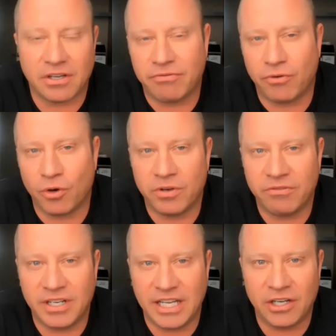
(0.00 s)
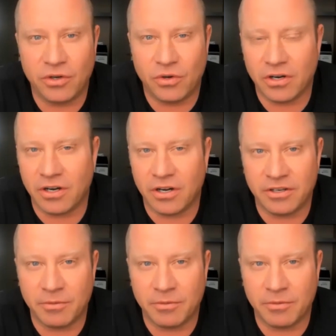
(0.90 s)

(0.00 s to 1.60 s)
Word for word: a form of an ego or another,